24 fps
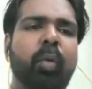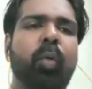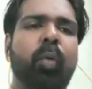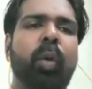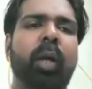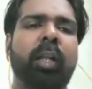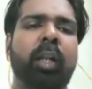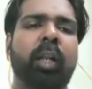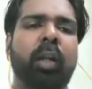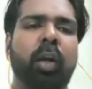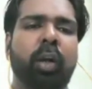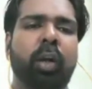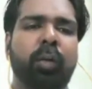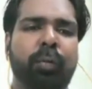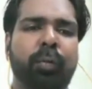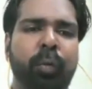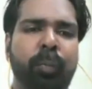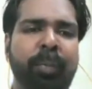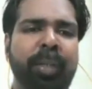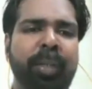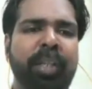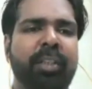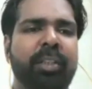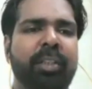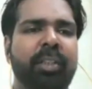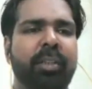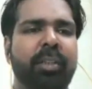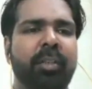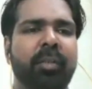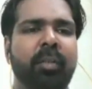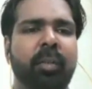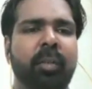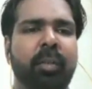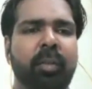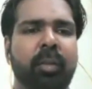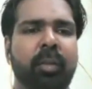quite a lot of rupees,
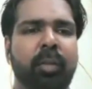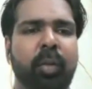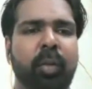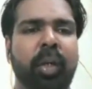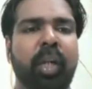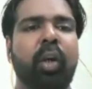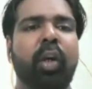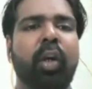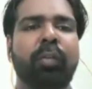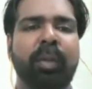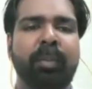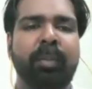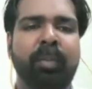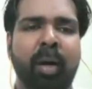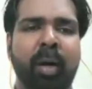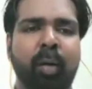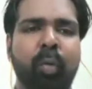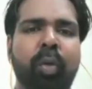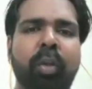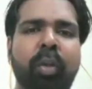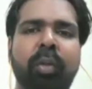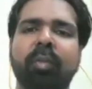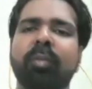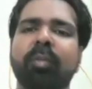quite a lot of amount.